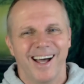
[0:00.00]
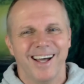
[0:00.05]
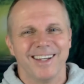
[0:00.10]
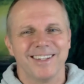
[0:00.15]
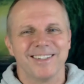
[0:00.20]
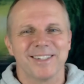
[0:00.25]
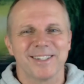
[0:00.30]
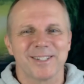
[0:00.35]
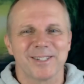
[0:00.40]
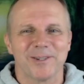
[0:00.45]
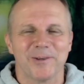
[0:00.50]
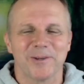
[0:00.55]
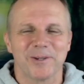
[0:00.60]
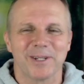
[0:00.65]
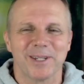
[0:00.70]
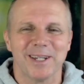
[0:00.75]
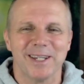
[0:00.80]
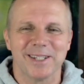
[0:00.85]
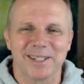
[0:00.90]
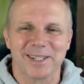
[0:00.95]
I just saw
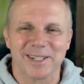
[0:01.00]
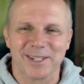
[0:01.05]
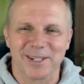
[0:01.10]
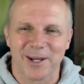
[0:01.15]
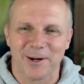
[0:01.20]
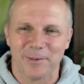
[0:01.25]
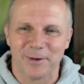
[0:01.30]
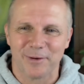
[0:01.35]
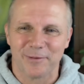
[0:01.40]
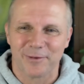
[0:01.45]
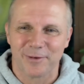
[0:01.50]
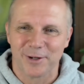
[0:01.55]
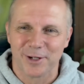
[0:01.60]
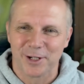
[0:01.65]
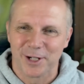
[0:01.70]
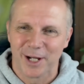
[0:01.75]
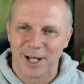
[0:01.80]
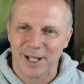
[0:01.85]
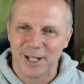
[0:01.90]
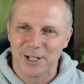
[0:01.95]
Geeza's comment, for a
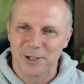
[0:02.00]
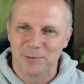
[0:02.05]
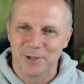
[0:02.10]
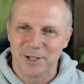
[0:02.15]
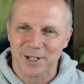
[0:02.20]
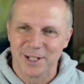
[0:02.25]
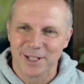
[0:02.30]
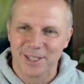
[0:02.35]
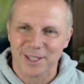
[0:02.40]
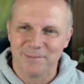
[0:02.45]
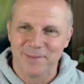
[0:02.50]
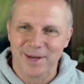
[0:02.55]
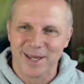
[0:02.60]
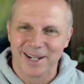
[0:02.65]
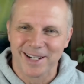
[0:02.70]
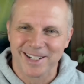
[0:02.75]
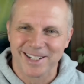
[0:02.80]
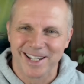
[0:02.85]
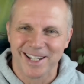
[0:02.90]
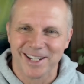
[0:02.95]
change we did the
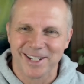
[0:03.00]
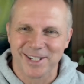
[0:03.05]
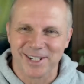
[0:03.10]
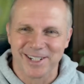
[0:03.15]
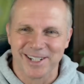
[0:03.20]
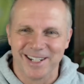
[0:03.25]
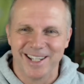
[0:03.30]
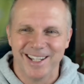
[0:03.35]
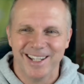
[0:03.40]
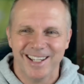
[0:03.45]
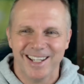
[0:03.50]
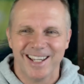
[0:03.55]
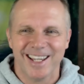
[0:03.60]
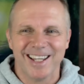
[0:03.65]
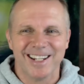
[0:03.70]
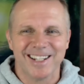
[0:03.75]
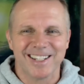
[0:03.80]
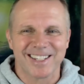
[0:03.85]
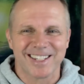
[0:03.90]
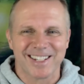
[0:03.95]
meditation
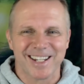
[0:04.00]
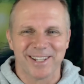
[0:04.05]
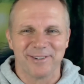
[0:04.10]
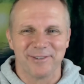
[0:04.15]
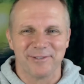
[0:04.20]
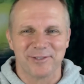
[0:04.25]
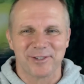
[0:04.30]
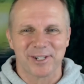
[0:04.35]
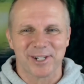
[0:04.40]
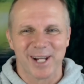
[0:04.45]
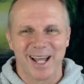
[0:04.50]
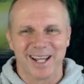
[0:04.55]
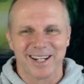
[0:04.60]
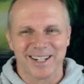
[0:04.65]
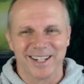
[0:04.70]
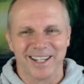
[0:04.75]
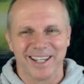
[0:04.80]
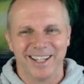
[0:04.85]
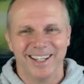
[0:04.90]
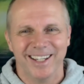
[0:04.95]
instead of
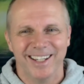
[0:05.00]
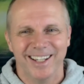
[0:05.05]
chatting.